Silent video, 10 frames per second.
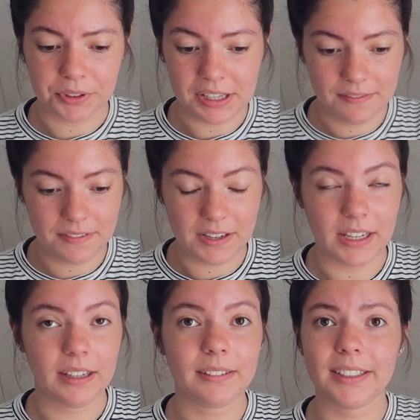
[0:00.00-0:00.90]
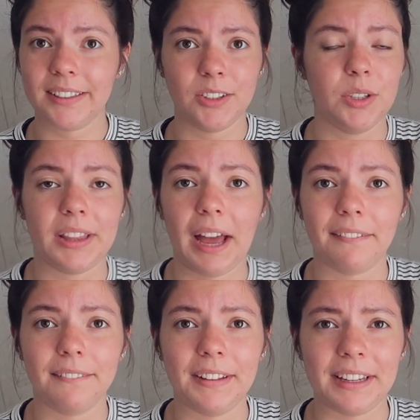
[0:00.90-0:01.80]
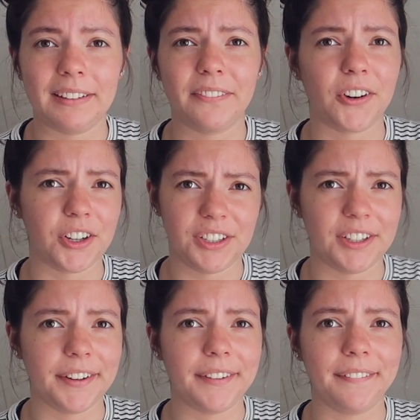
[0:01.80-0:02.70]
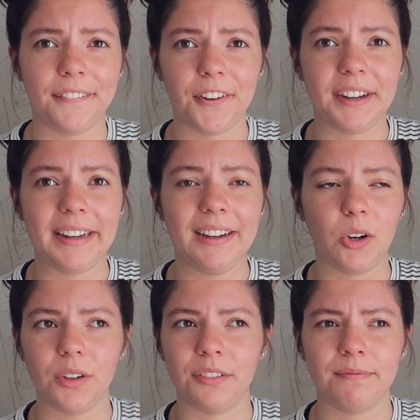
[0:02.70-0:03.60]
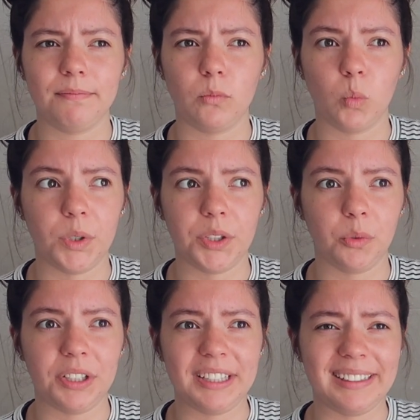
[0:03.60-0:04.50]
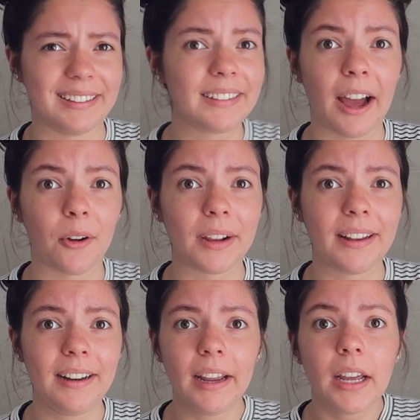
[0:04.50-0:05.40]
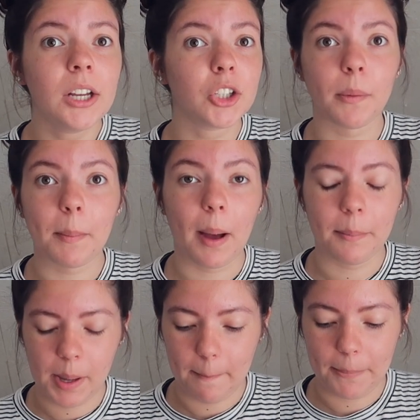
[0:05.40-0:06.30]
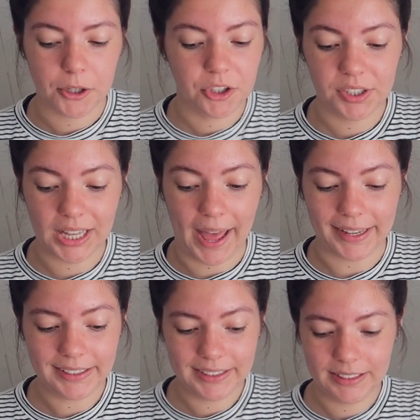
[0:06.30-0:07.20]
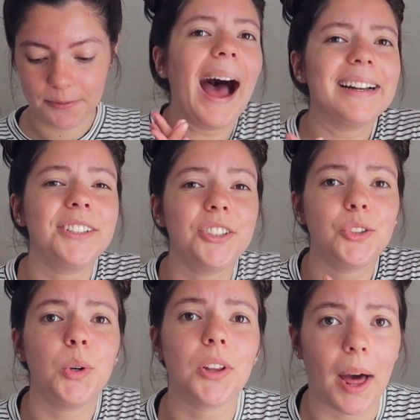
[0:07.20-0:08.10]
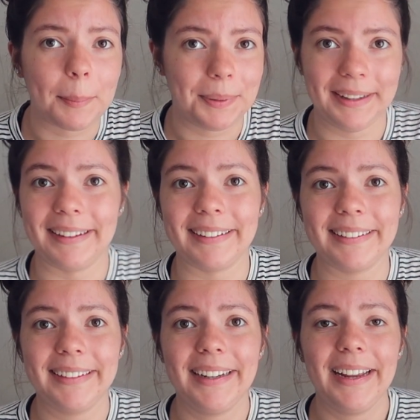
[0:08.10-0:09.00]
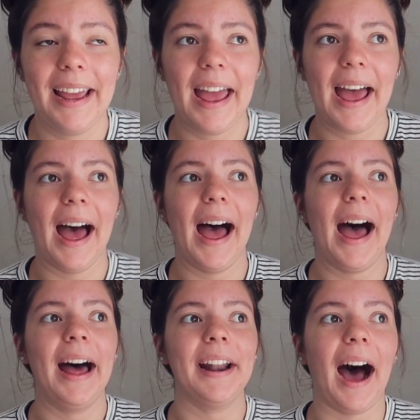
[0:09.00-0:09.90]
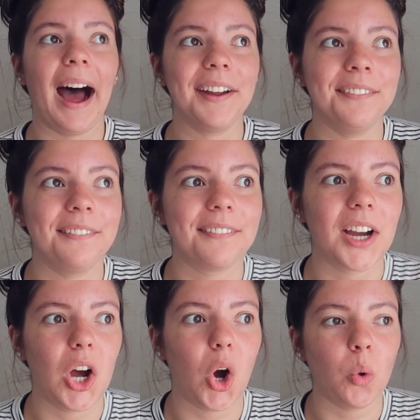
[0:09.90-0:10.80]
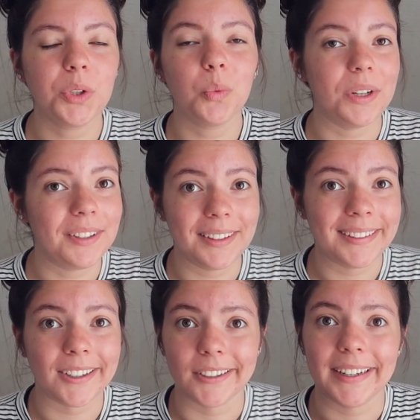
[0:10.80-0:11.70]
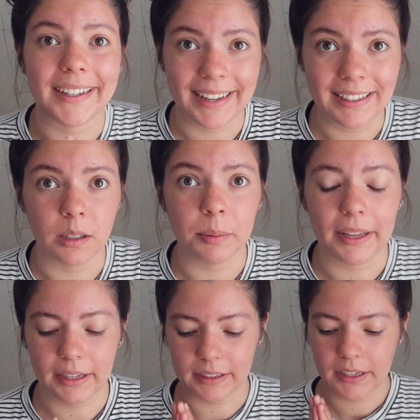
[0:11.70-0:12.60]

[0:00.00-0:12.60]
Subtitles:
TV because you get that like for a year free or really, really discounted. So my mom purchased that. I just do a lot of planning, and I've only recently started getting into planning.